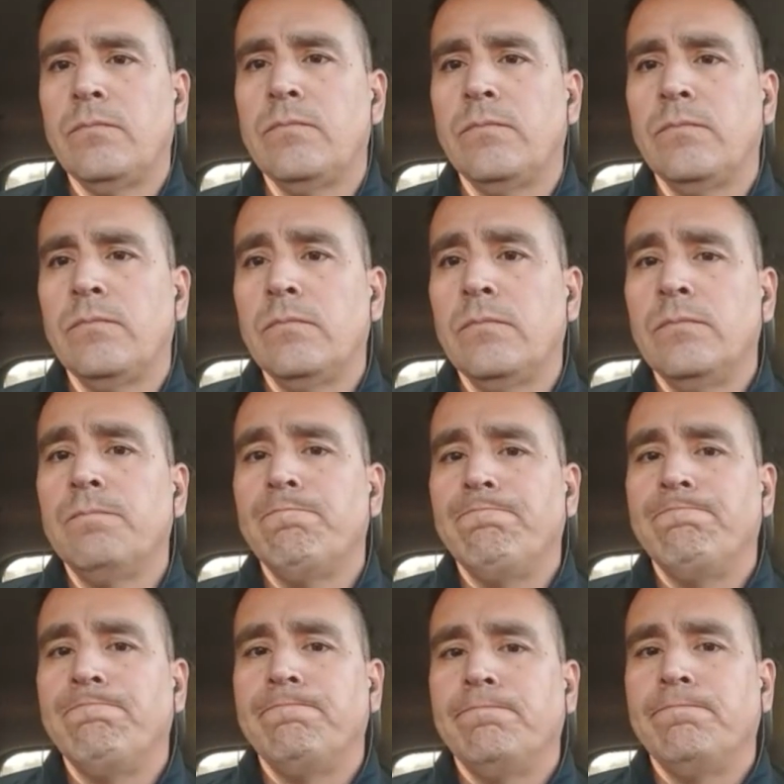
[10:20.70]

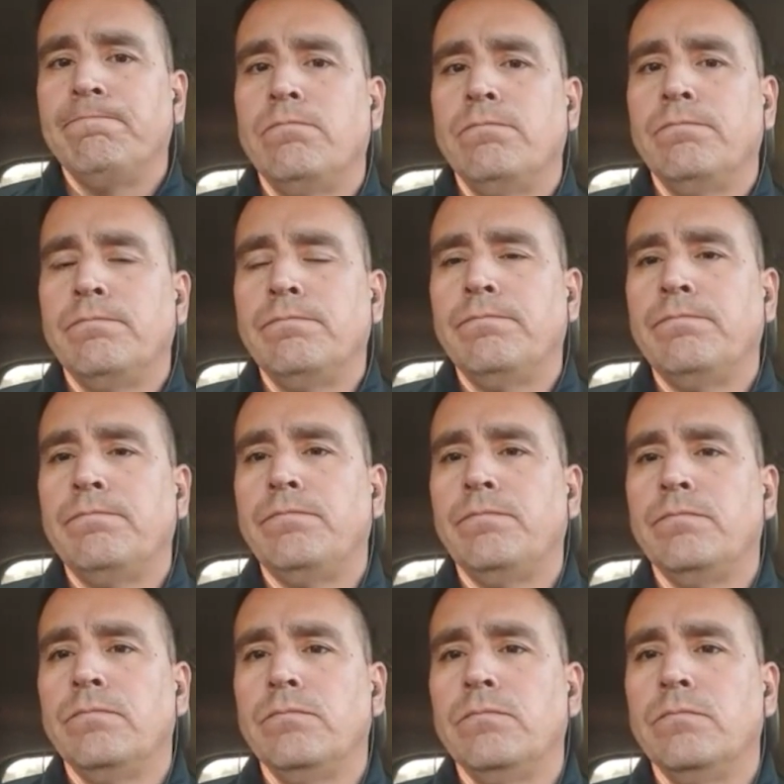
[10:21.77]

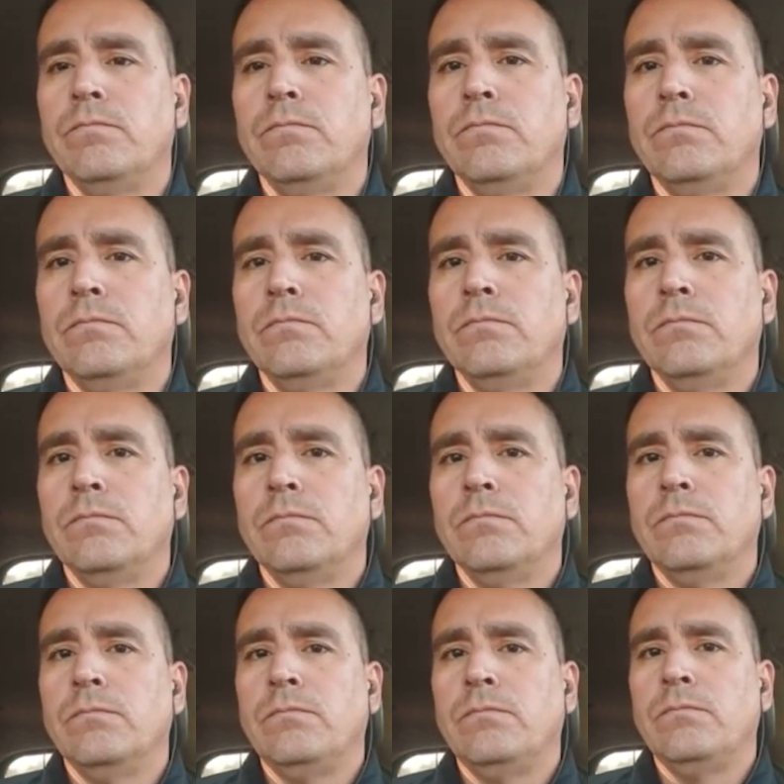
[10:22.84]

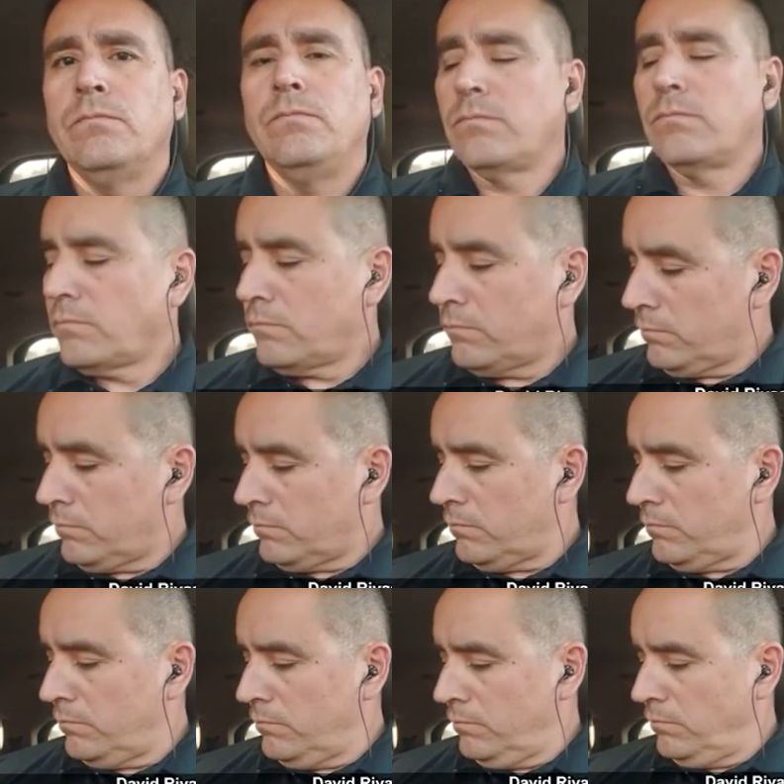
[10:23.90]

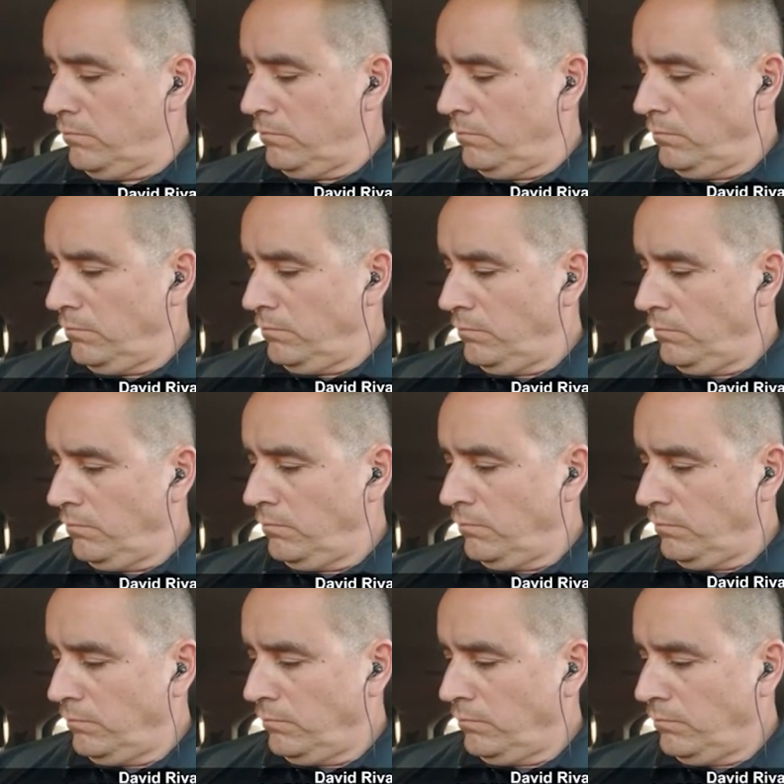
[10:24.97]

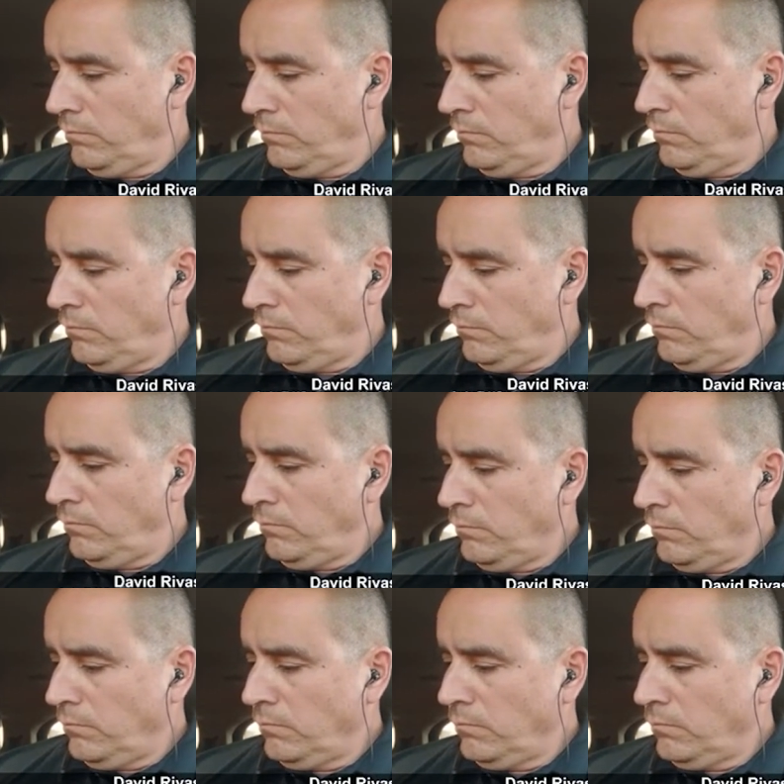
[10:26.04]
(not speaking)